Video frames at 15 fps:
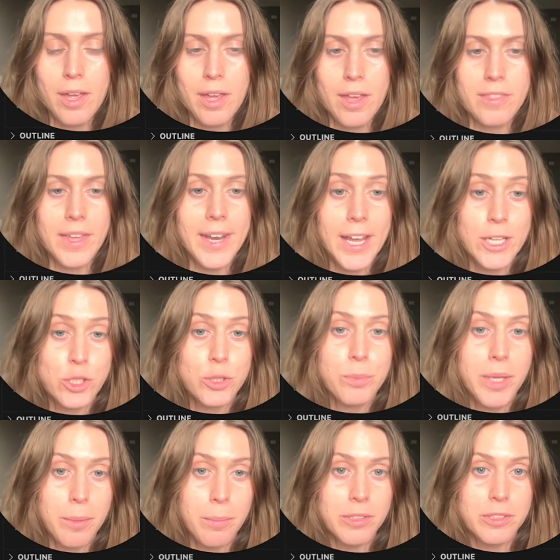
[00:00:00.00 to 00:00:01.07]
And then I should be
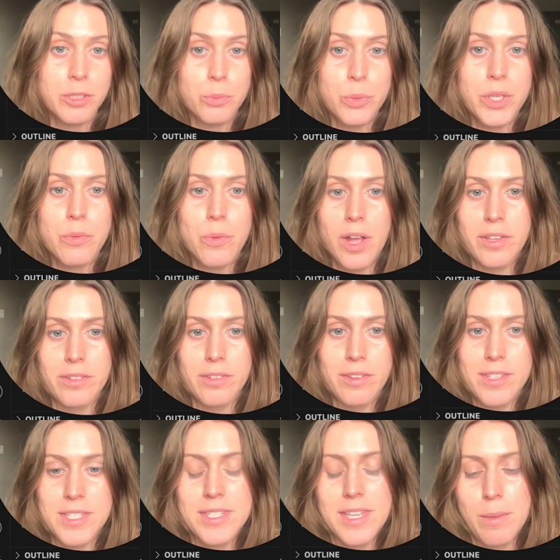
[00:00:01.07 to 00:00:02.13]
able to rerun
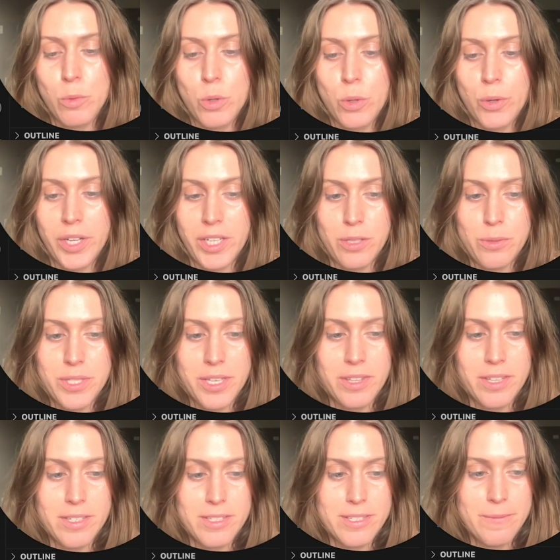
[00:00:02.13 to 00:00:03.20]
the same query using
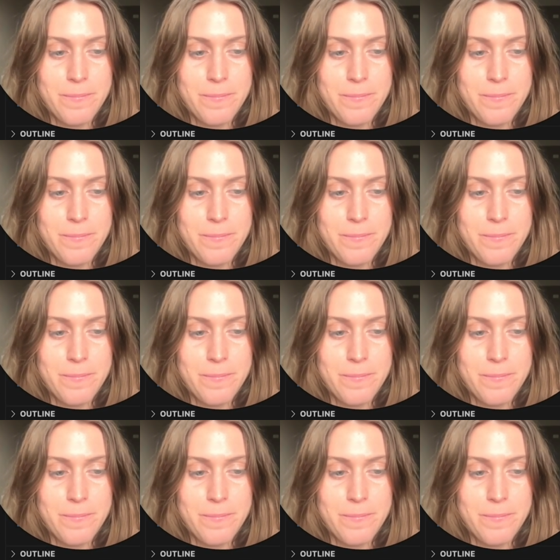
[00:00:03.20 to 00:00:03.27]
this.